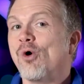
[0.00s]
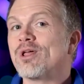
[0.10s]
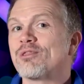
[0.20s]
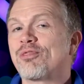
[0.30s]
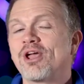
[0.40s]

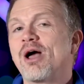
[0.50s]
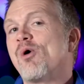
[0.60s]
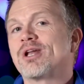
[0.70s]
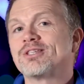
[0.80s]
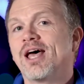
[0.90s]
Only other thing I
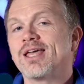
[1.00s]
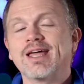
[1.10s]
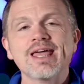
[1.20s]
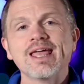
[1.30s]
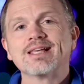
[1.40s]
want to tell
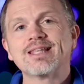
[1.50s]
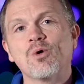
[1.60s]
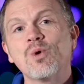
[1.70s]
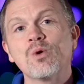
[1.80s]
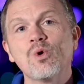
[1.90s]
you is
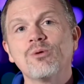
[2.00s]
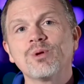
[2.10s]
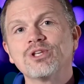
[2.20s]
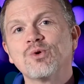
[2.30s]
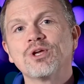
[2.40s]
that we will
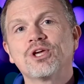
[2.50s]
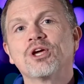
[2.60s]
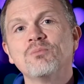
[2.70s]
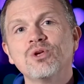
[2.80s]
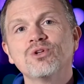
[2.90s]
be doing
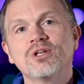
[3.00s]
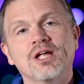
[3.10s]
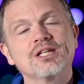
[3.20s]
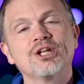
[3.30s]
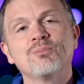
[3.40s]
communion
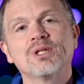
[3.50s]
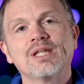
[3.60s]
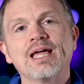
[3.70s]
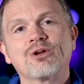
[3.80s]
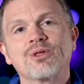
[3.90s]
a little bit
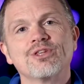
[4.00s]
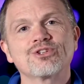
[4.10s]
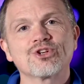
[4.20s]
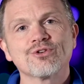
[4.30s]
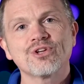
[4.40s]
later in the
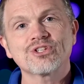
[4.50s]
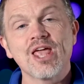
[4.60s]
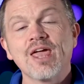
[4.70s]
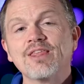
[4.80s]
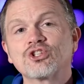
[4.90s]

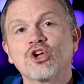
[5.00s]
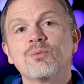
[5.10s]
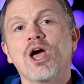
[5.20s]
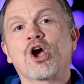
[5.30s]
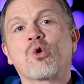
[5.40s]
service. This
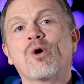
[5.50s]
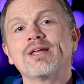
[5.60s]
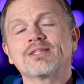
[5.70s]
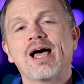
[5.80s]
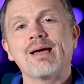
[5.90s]
could be a
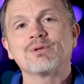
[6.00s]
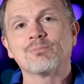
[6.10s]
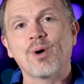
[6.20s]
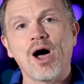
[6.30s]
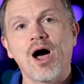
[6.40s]
great time
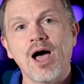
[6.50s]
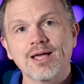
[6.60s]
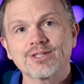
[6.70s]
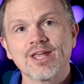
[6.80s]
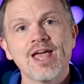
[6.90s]
to
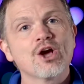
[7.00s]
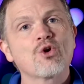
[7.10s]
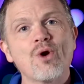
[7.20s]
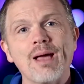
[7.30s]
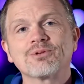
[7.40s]
pause,
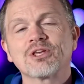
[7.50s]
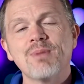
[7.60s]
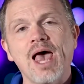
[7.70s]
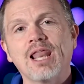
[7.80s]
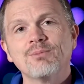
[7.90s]
grab
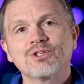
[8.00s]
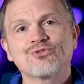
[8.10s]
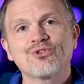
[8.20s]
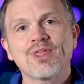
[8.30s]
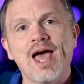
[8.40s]
some
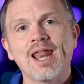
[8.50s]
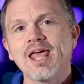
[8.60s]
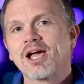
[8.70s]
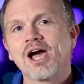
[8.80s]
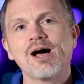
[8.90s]
elements for that,
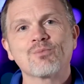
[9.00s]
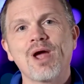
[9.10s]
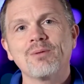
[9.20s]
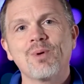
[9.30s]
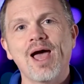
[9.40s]
come
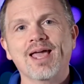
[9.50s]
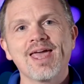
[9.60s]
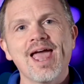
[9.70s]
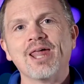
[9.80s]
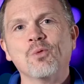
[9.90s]
right back,
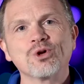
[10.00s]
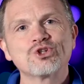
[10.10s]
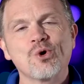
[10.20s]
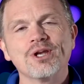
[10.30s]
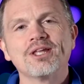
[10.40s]
and then we'll
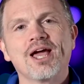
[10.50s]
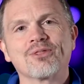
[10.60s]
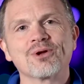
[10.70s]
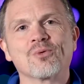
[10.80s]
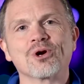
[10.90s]
join
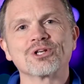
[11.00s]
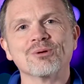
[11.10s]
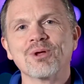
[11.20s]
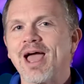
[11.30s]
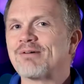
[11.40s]
together in
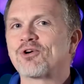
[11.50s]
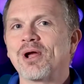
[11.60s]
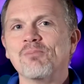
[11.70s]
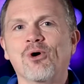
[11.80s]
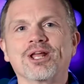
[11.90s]
worship. Have a
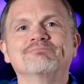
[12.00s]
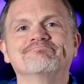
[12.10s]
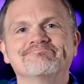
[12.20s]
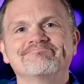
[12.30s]
great morning.